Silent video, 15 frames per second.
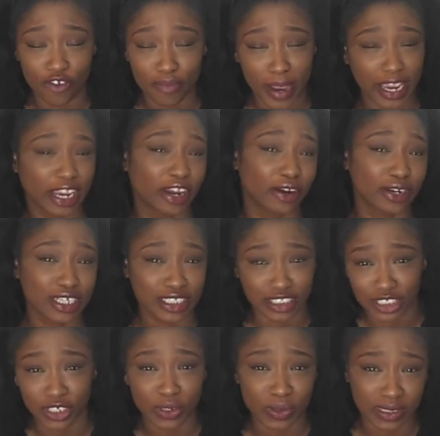my hair
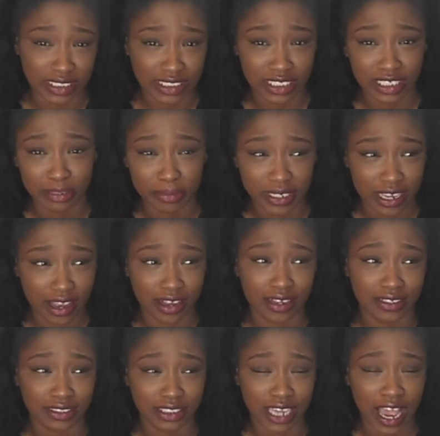continuously,
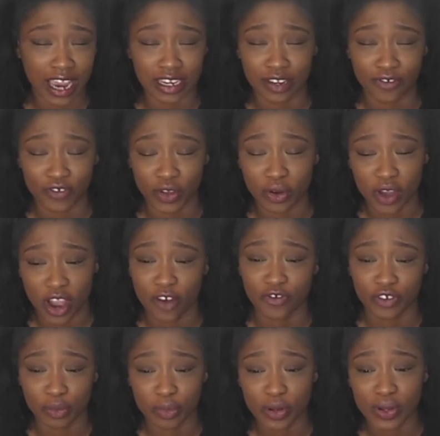because I didn't feel
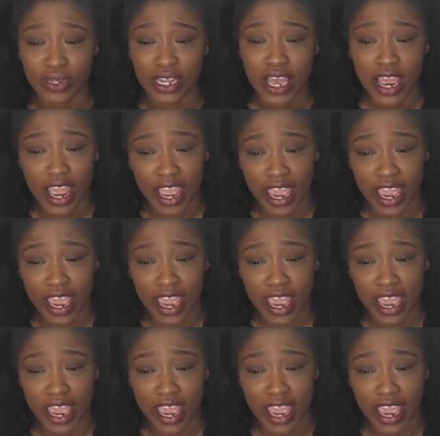comfortable,